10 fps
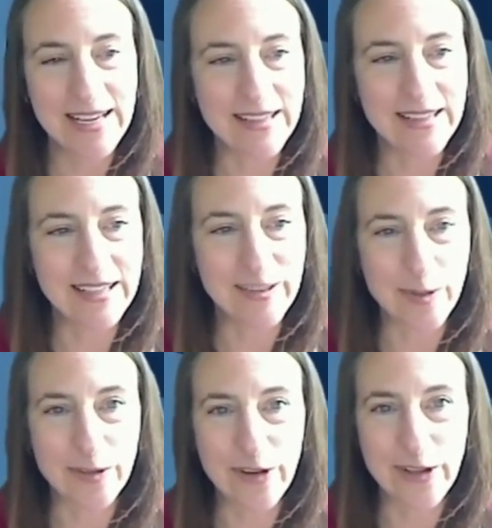and then the
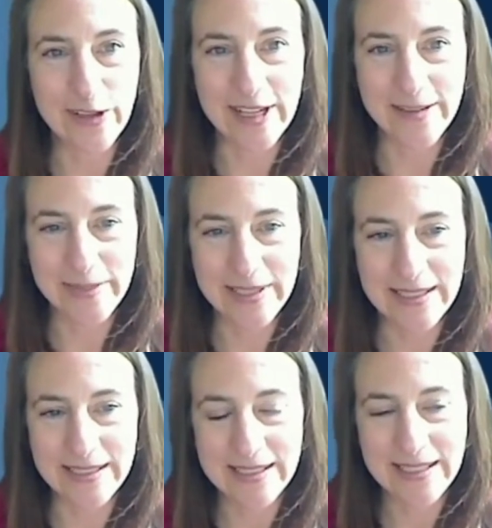portfolio
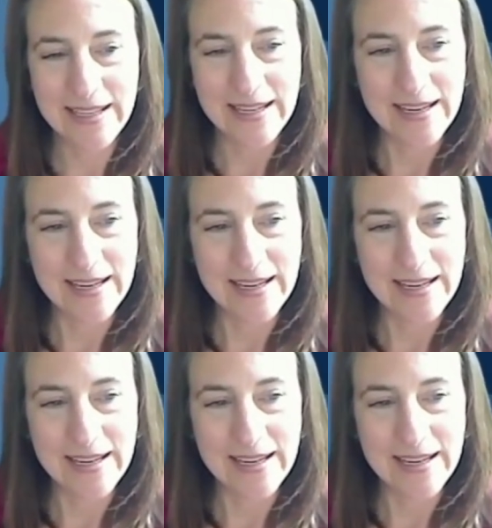companies